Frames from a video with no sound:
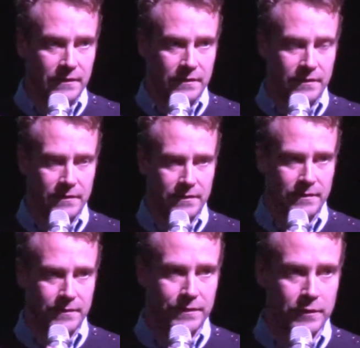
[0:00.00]

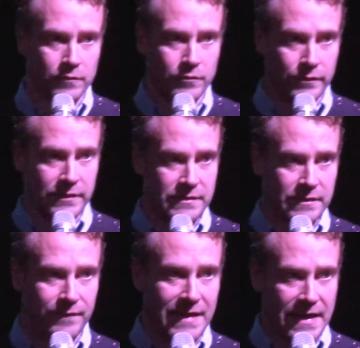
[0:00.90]
the occurrence
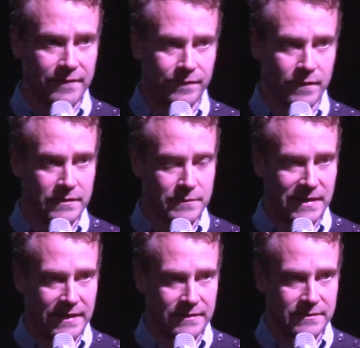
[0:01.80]
of life on this
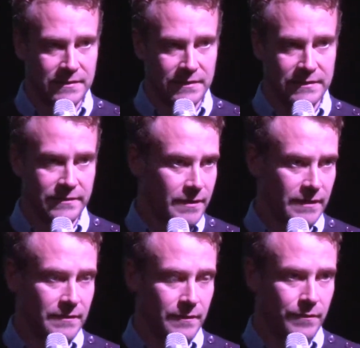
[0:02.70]
planet, it's
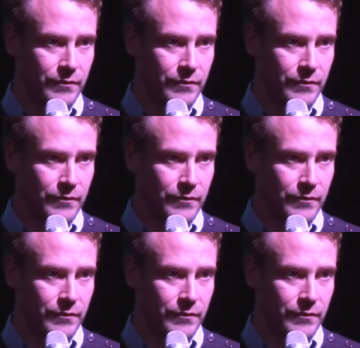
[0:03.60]
not